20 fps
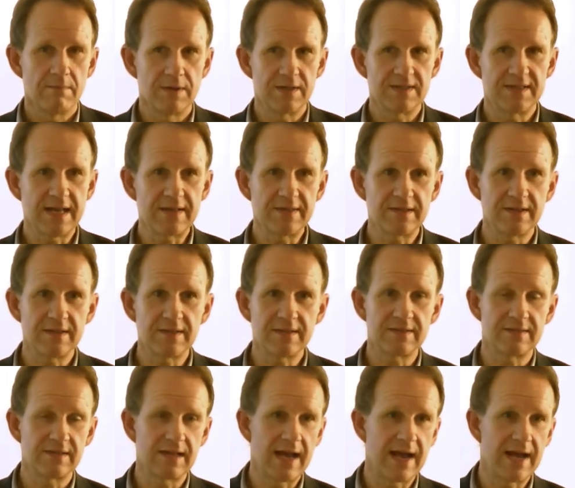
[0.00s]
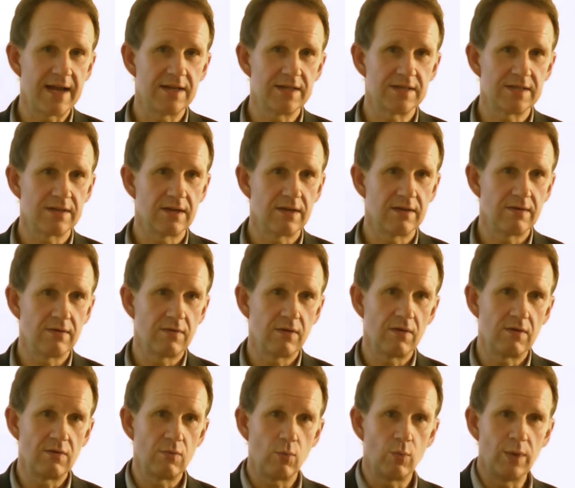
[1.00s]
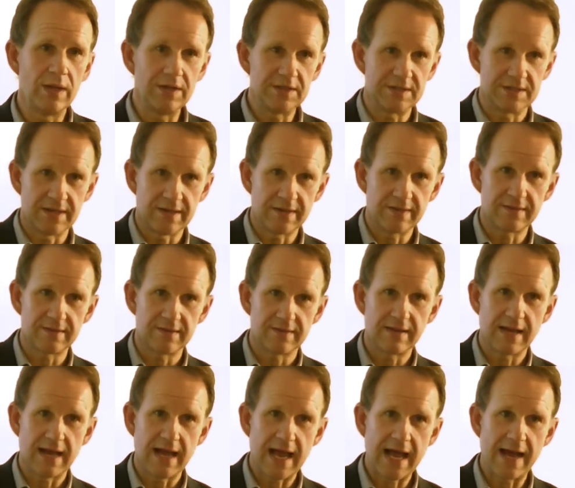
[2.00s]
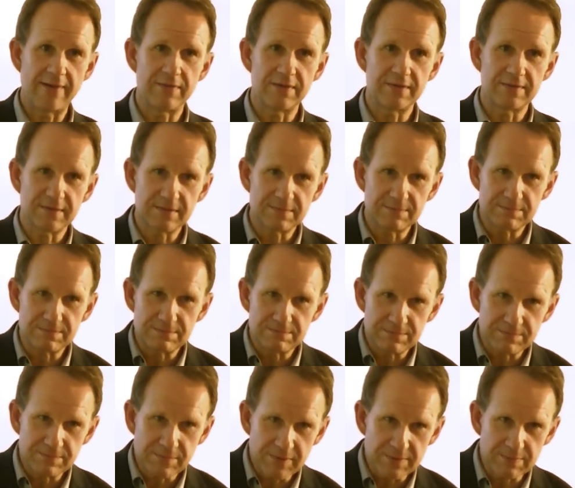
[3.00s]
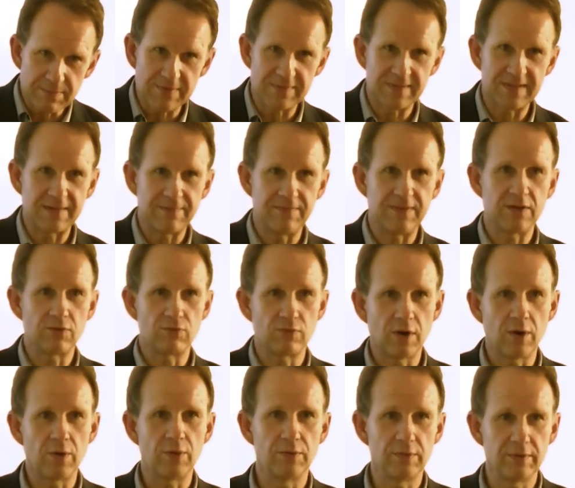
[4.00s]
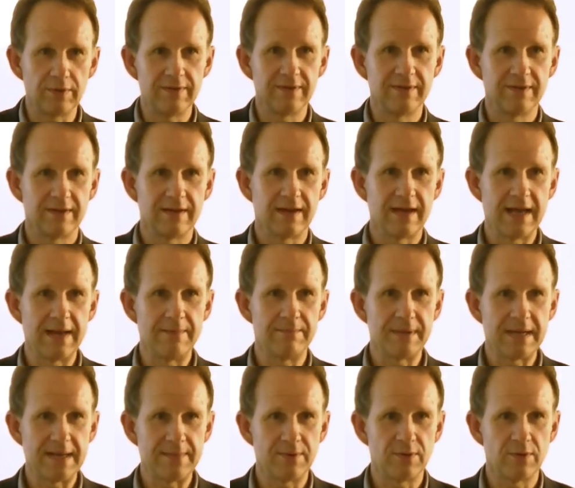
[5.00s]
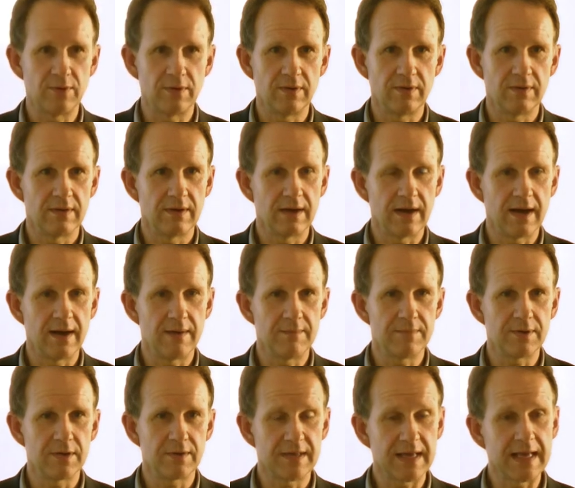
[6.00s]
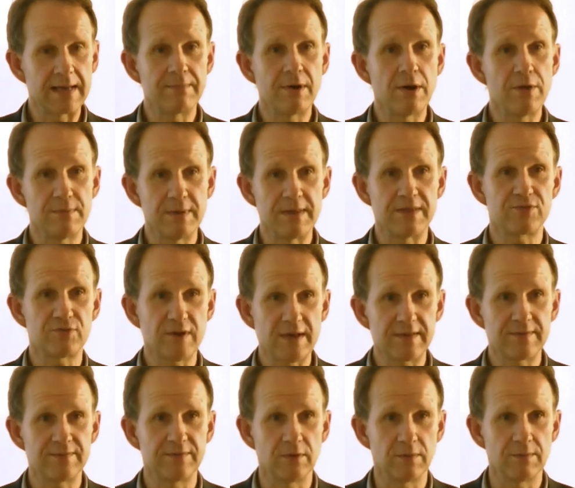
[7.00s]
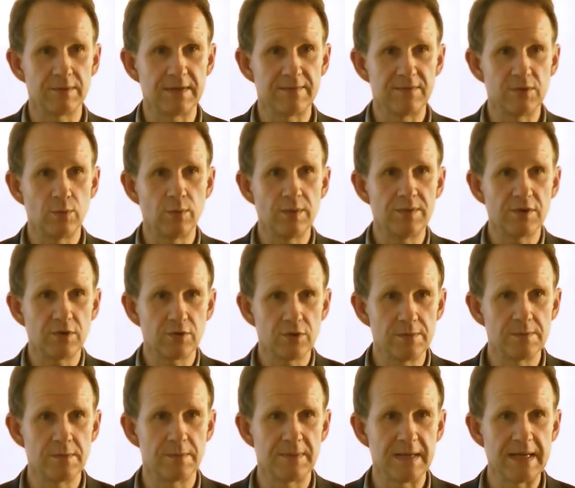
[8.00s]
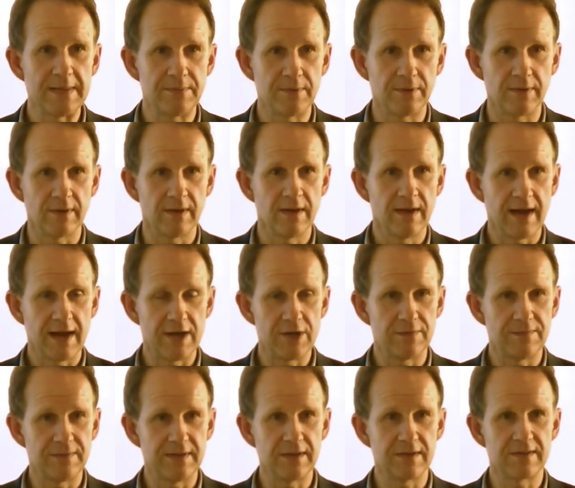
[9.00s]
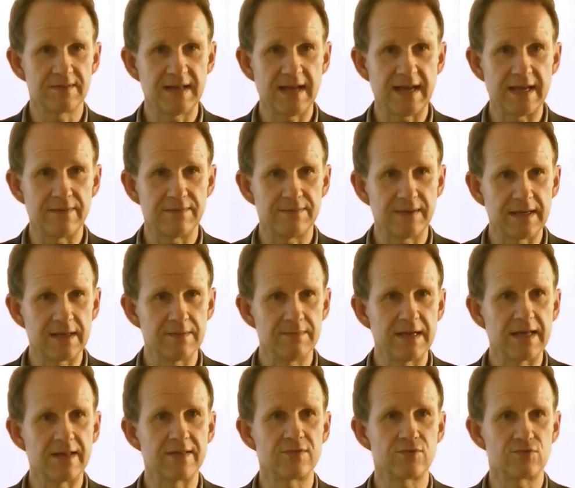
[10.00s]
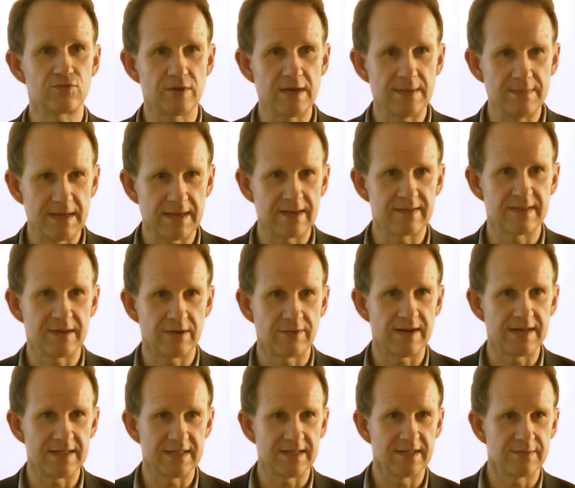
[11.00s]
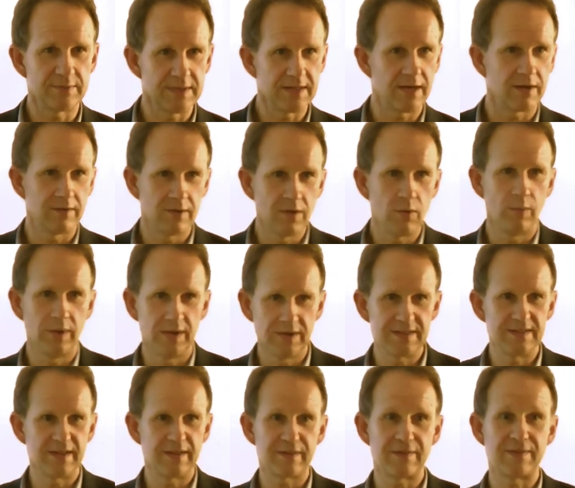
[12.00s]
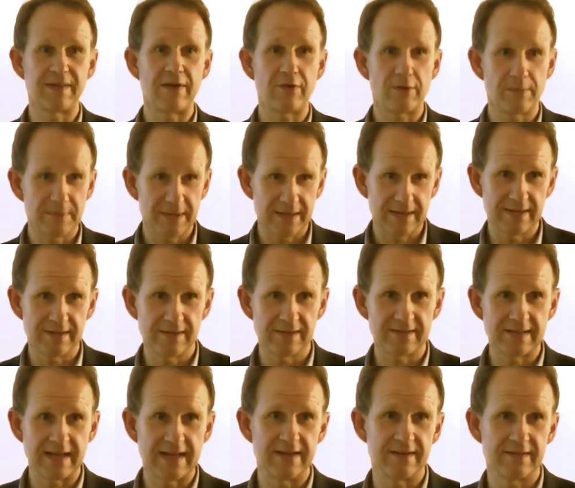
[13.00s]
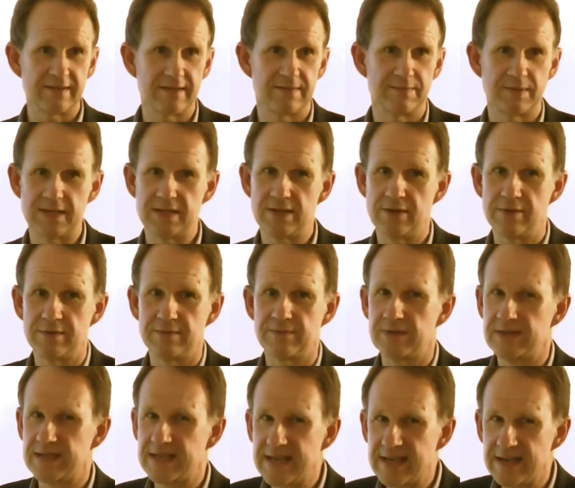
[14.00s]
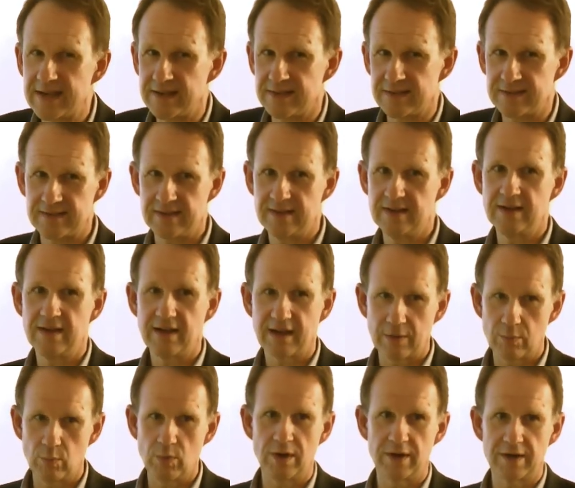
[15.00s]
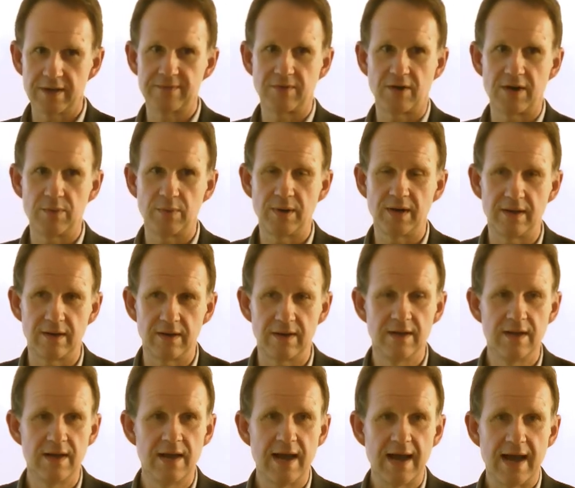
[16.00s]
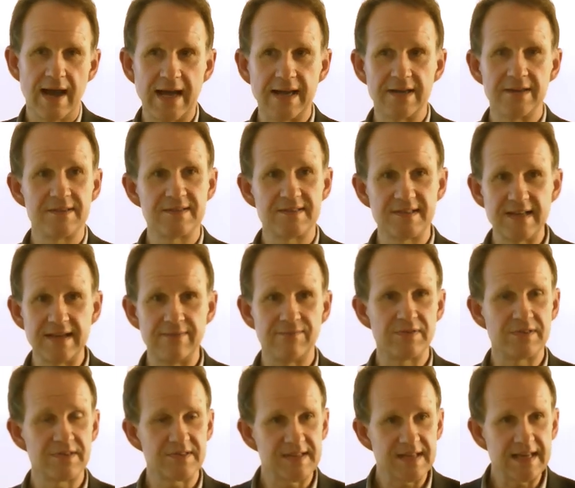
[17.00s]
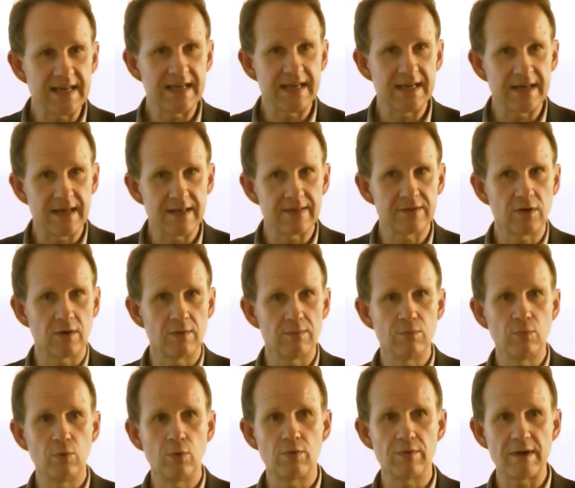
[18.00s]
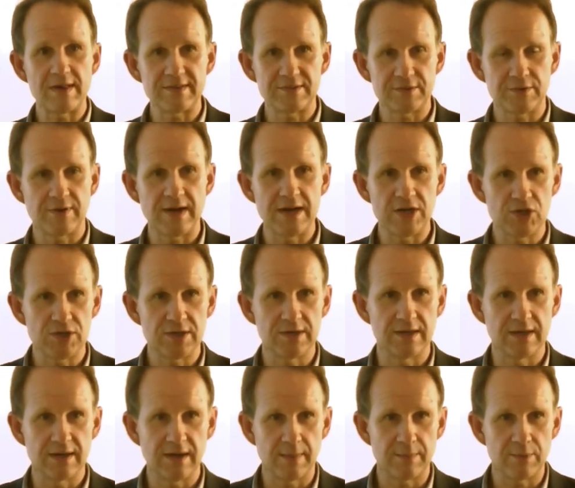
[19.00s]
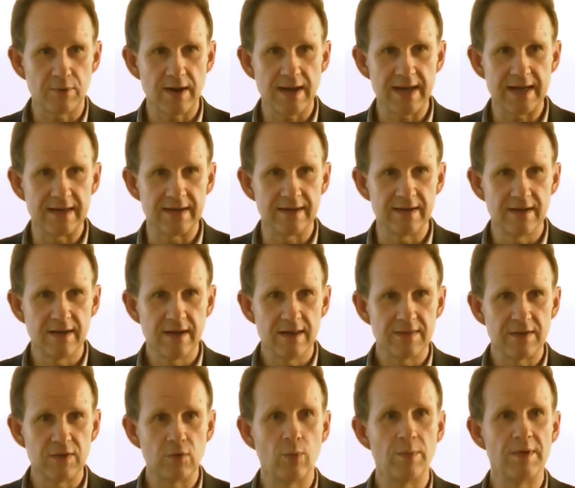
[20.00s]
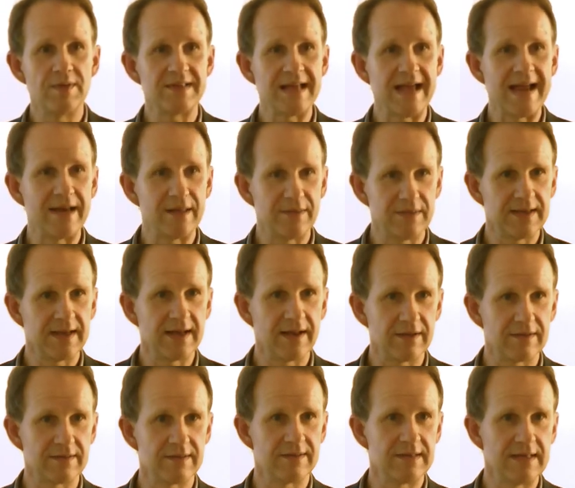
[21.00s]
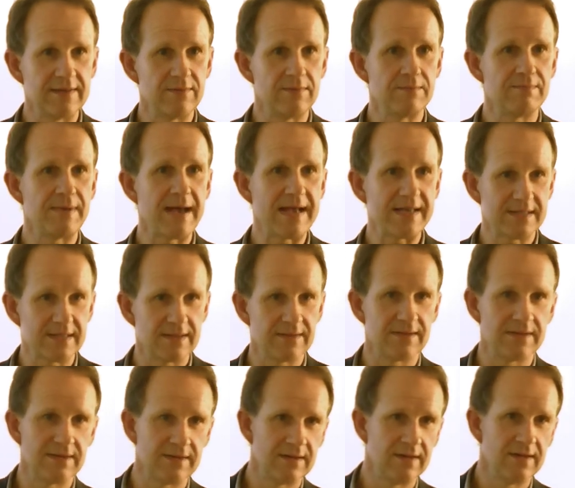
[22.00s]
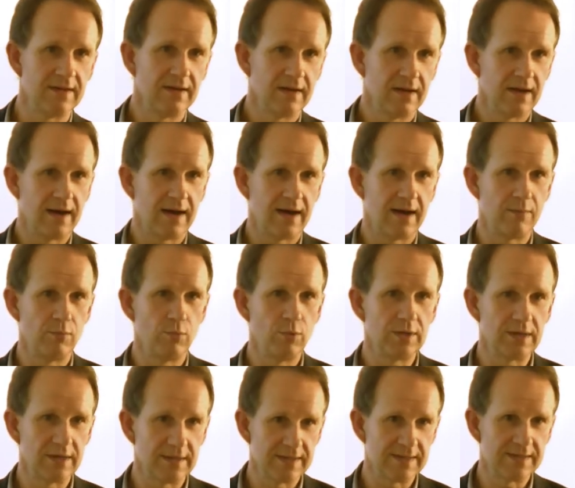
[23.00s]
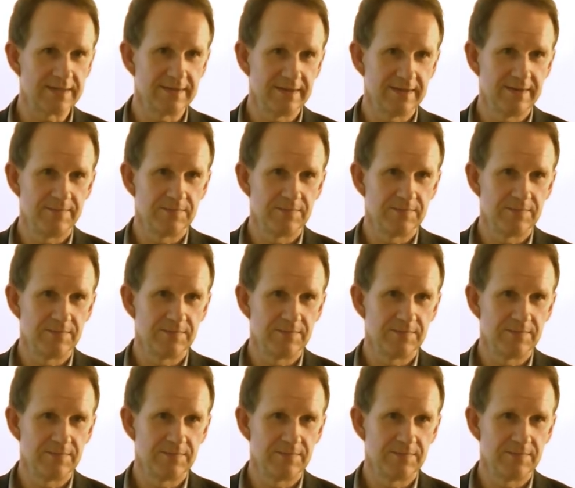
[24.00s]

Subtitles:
But deserts and wilderness have a specific role in people, because they can both be stressful. But if you're with a group of people and you feel safe, they can be extremely exhilarating. As we know, wilderness therapy in the States has been used for years and works very well. And the sea has got more restoration in our brain than almost anything else. It's even better than woodland.